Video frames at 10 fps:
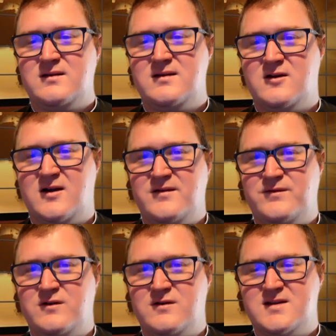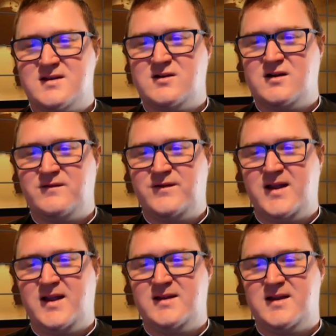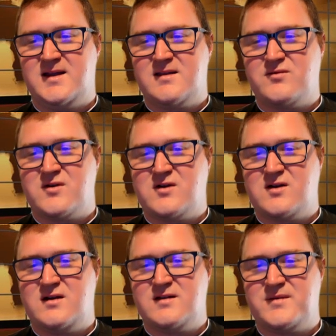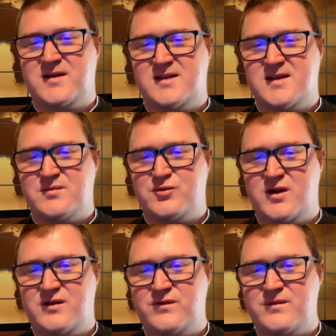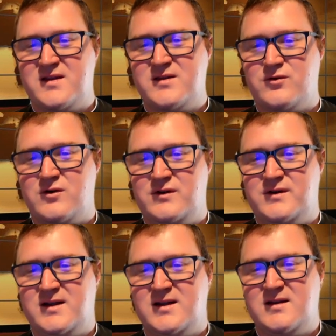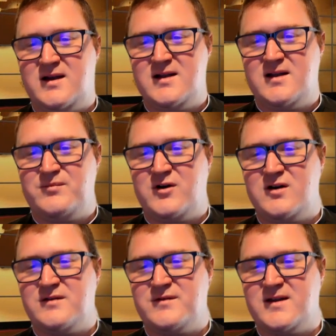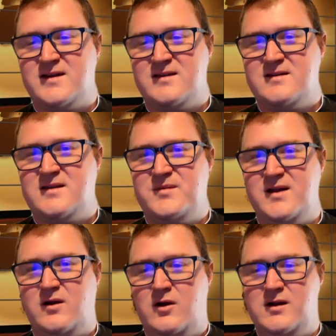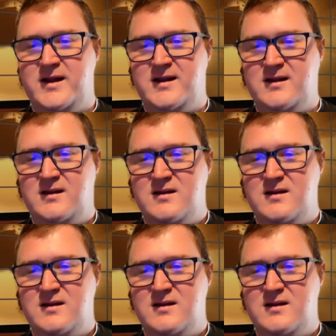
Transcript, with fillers: Their efforts are in vain, as we are called to be separated from this world and not a part of it, to be holy.